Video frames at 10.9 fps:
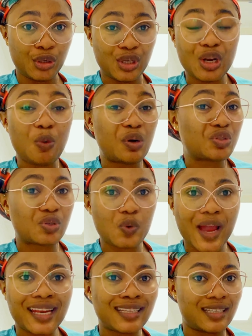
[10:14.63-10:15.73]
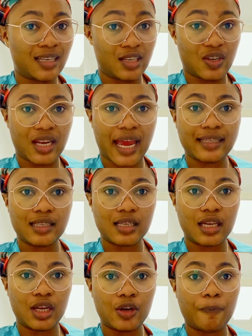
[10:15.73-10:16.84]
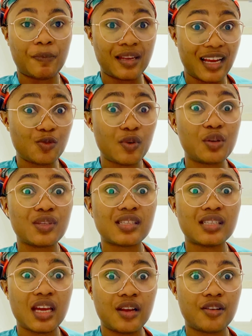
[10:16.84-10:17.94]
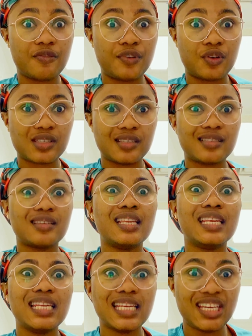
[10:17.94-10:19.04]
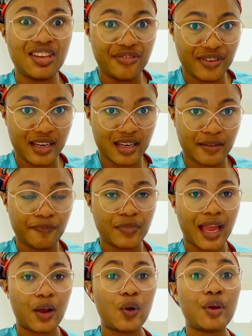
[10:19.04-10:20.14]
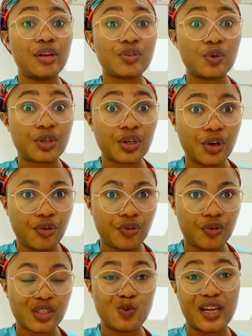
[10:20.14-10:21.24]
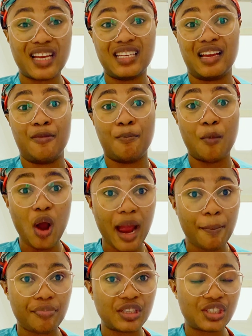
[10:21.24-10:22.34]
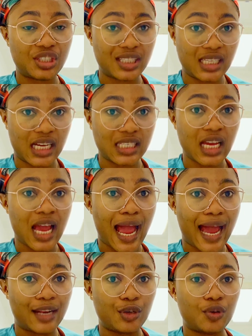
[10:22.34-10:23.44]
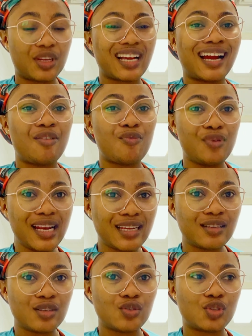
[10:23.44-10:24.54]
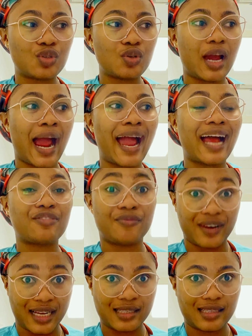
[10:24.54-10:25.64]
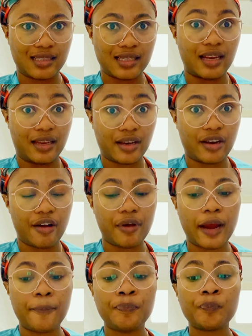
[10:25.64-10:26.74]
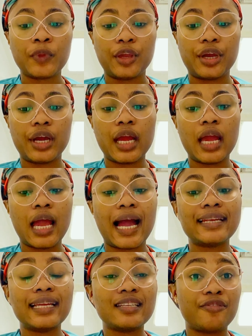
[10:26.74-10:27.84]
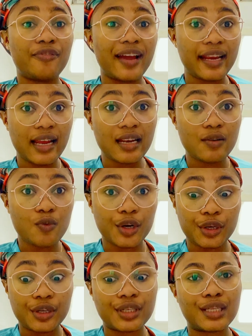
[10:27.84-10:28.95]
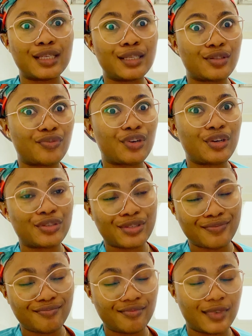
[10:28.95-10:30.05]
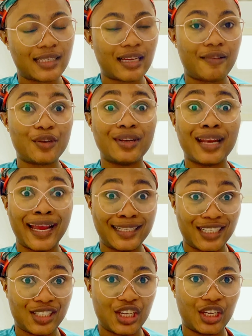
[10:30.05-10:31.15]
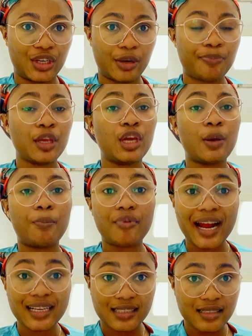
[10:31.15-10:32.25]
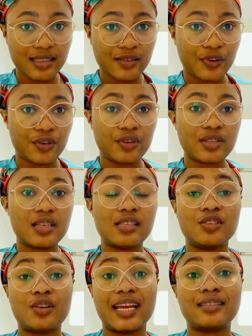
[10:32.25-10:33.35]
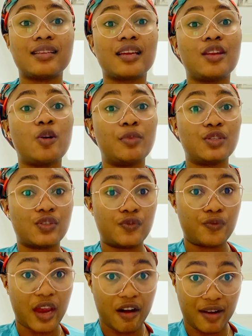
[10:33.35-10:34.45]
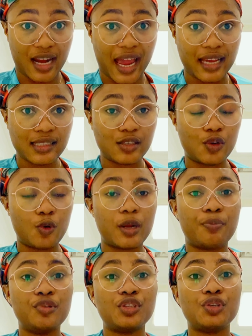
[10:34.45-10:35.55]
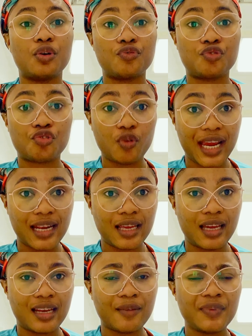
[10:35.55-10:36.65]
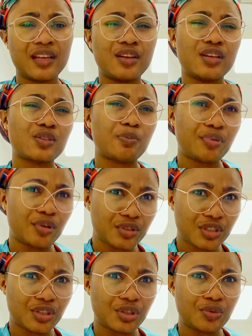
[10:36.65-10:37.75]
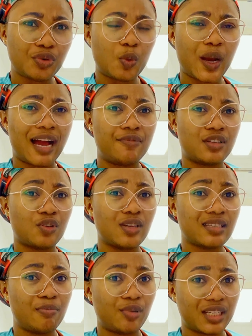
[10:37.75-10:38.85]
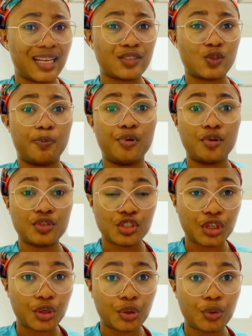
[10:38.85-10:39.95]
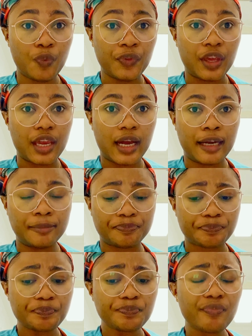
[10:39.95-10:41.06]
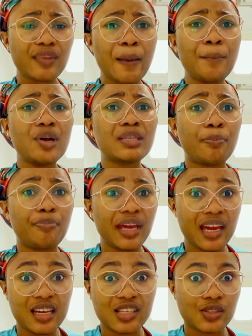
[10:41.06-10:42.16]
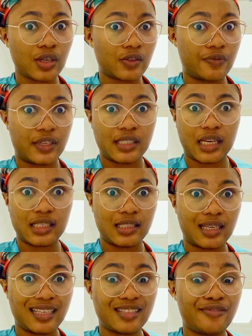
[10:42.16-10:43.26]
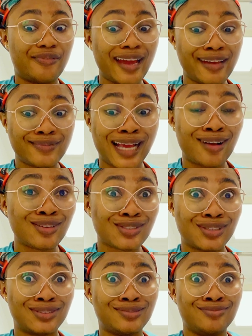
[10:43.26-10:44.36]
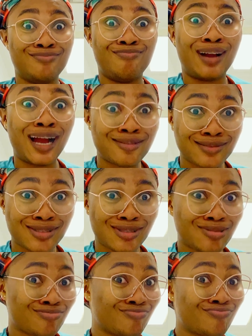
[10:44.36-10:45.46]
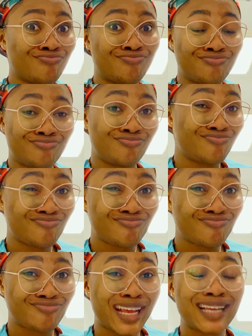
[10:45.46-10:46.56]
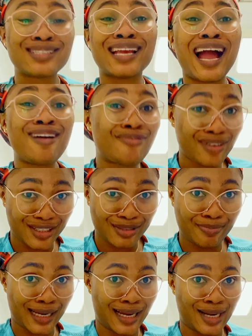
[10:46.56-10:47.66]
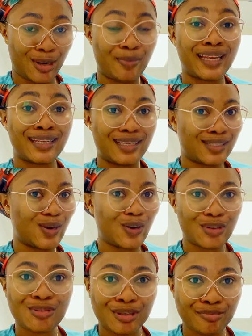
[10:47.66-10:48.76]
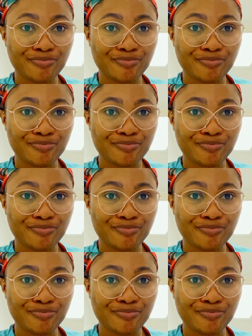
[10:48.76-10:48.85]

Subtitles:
not want to do anything in the United Kingdom. And that's where you see a lot of nurses leaving and going to other countries where they are more appreciated, and they can really advance in their career. Yeah, and then the final one on the list, of course, is our United Kingdom. Practice for nurses in the United Kingdom is very nice. They put you on training, they support you, you have a nursing body that supports you. Yeah, but the pay is not so fantastic. £35,000, that's the average per annum in this country.